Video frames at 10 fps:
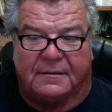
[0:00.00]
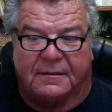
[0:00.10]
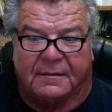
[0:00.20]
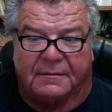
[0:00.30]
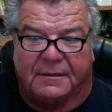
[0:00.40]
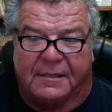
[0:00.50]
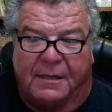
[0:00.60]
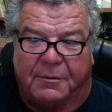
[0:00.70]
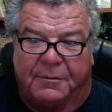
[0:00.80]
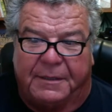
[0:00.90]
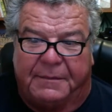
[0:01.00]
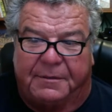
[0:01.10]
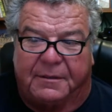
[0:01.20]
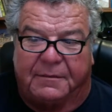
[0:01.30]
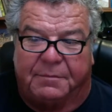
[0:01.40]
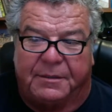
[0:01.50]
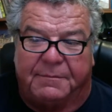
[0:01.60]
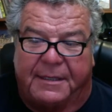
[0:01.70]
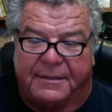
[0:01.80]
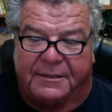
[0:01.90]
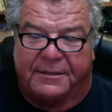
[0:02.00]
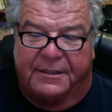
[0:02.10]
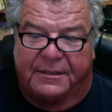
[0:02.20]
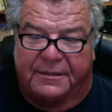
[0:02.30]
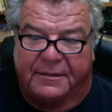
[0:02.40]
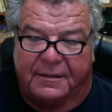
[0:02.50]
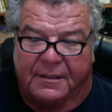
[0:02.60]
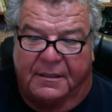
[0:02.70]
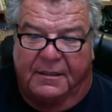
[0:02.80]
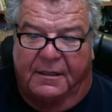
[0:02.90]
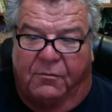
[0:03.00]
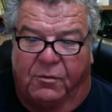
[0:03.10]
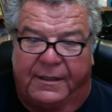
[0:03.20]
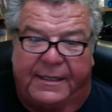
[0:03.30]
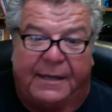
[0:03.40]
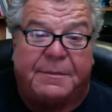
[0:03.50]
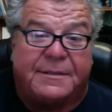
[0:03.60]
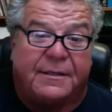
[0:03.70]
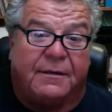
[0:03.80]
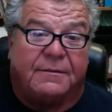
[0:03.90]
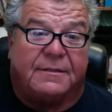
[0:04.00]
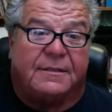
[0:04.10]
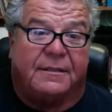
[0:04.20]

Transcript: was a couple of people put messages on one of the episodes